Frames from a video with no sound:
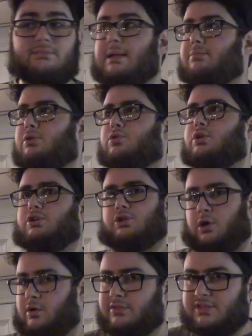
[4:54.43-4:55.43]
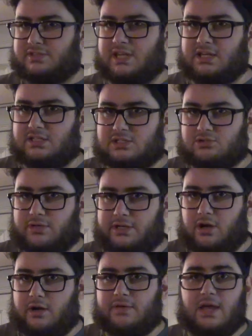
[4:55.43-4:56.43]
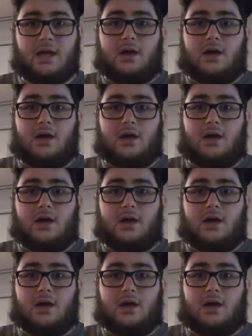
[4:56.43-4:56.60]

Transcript: Maybe you can turn the second screen off.